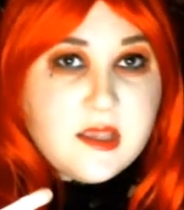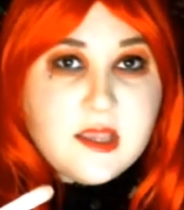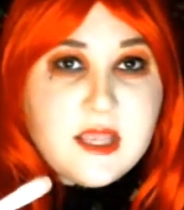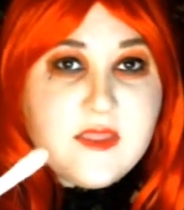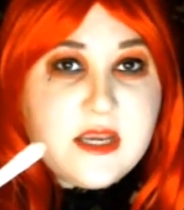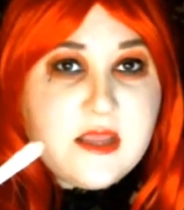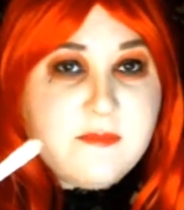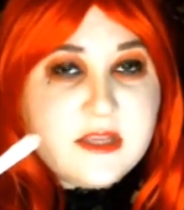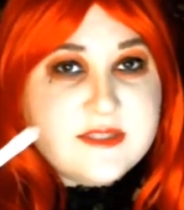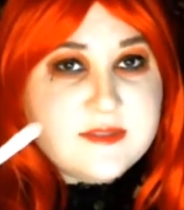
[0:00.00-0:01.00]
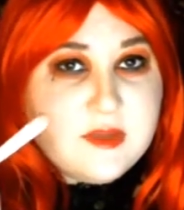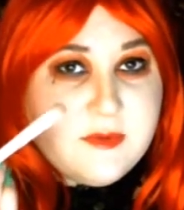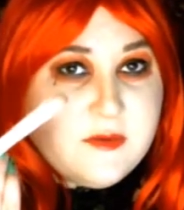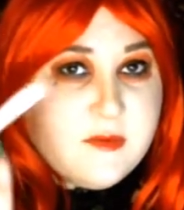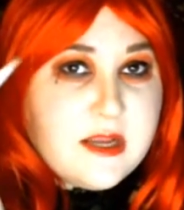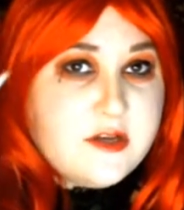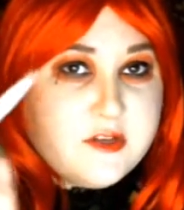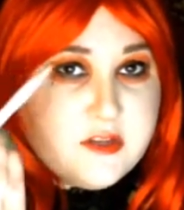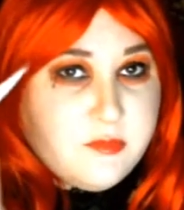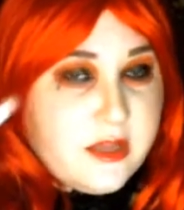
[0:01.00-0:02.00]
And then I'm going to sweep it right under
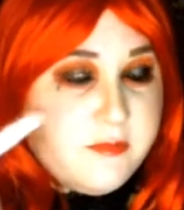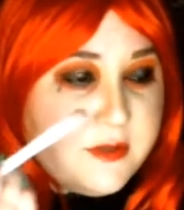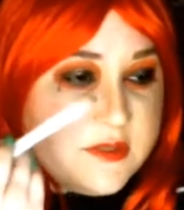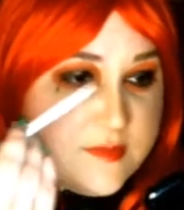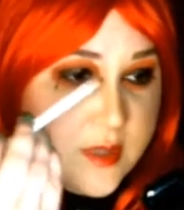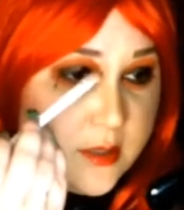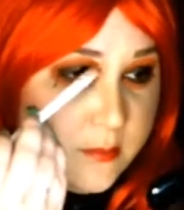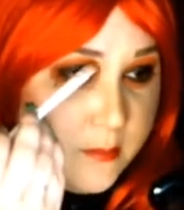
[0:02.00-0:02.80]
the brow bone as well.